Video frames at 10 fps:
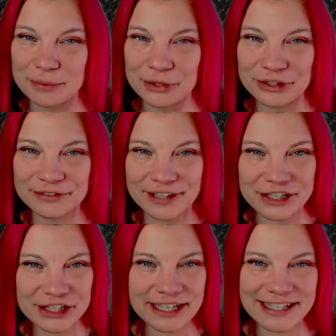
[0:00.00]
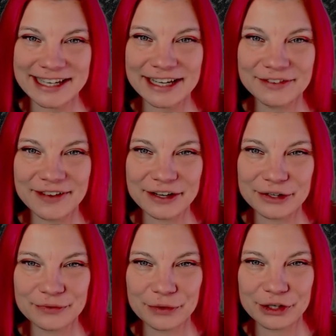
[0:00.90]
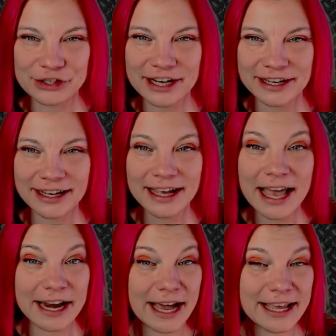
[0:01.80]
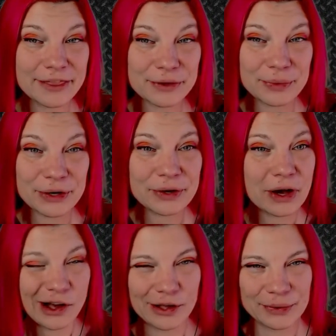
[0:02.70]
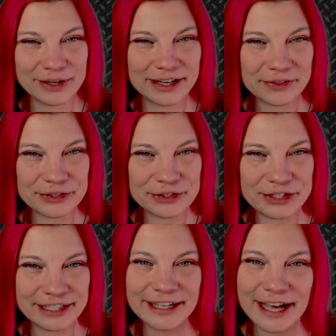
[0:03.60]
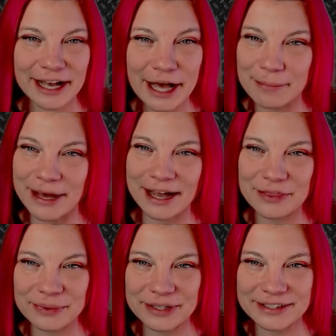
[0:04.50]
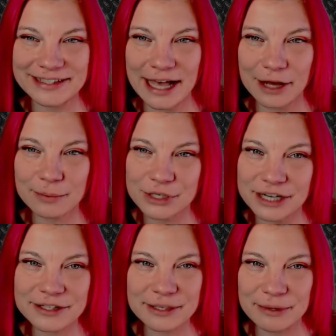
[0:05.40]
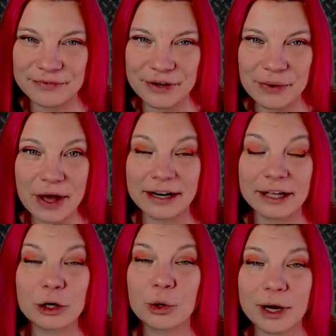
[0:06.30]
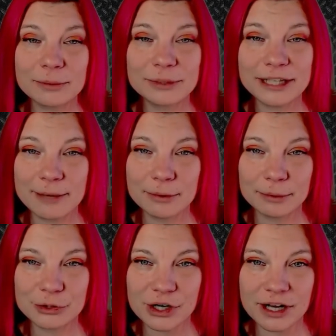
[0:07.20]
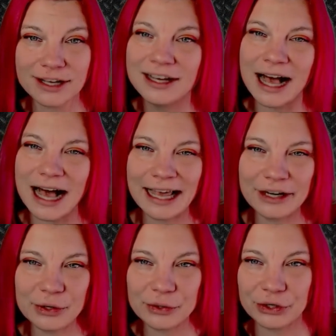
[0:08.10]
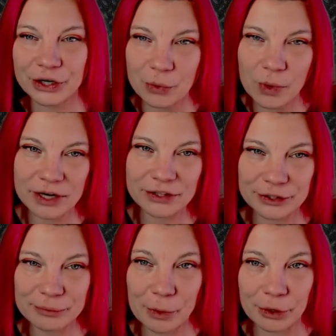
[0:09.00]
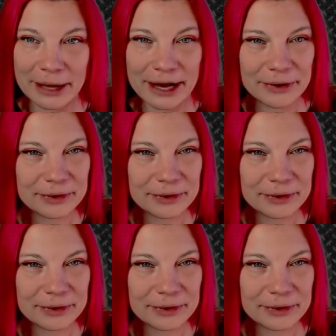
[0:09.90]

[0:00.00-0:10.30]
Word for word: Lauren Fletcher, Executive Editor of Work Truck, and I hit the road all the way down the street and got behind the wheel to help share some info on an incredibly capable truck I know you're going to want to learn more about.